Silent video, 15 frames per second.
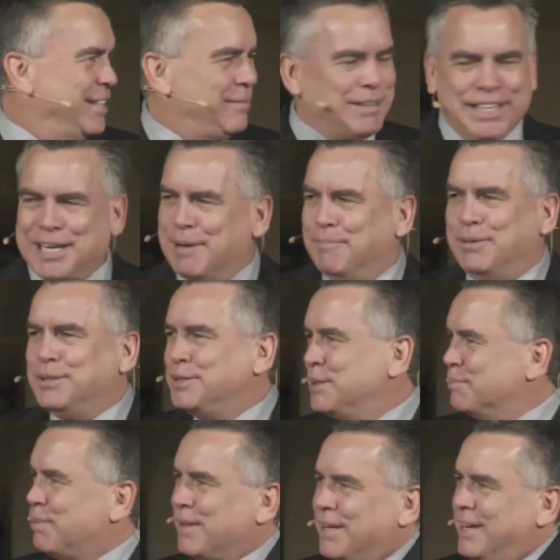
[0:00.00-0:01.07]
I mean, they got
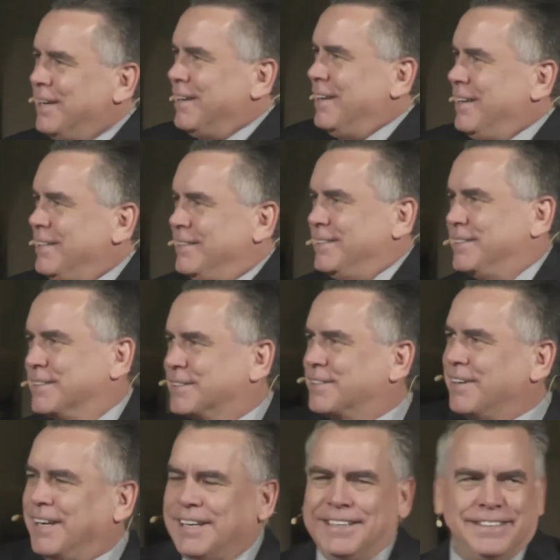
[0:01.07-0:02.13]
music playing. Hey, this is
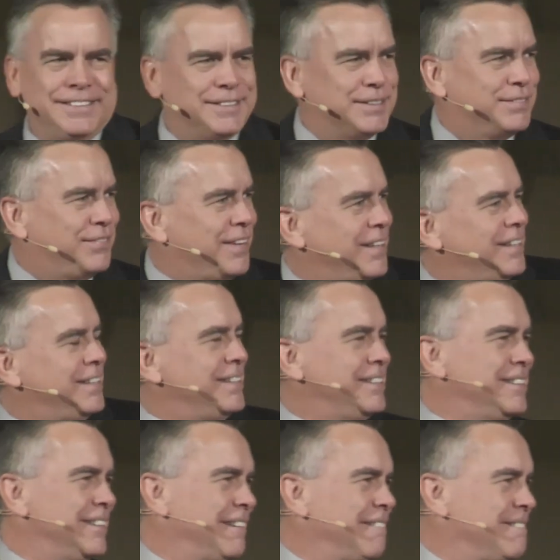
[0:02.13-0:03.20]
great. This is
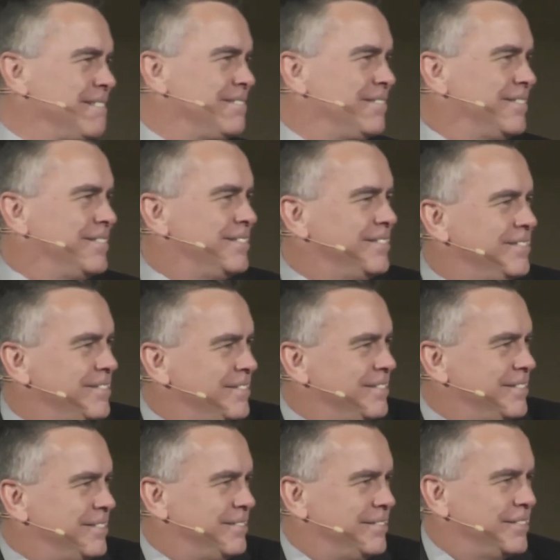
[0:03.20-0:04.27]
fun.
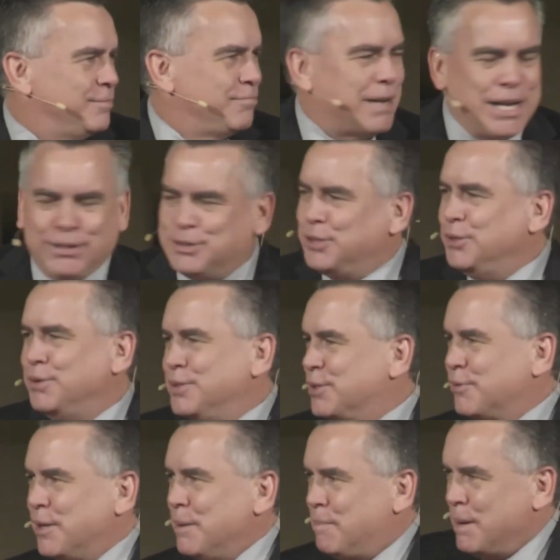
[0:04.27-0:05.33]
Mile two and
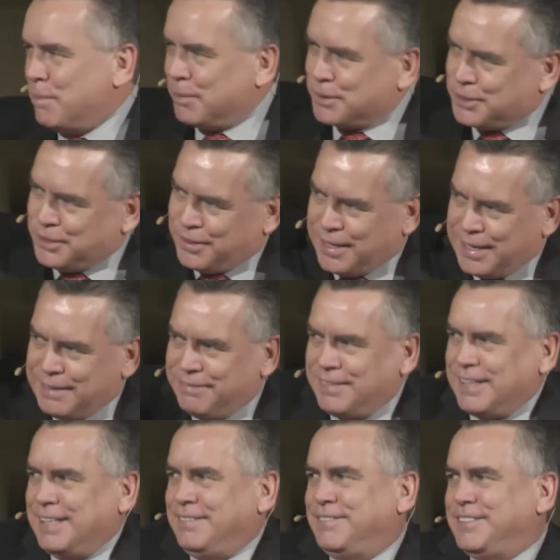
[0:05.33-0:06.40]
three, people are still high
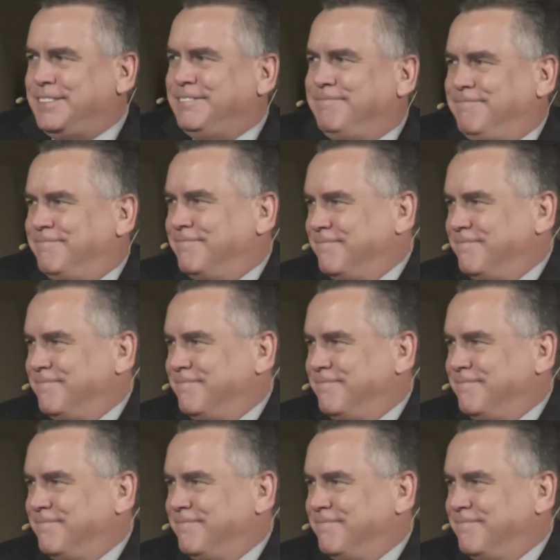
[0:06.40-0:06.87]
fiving.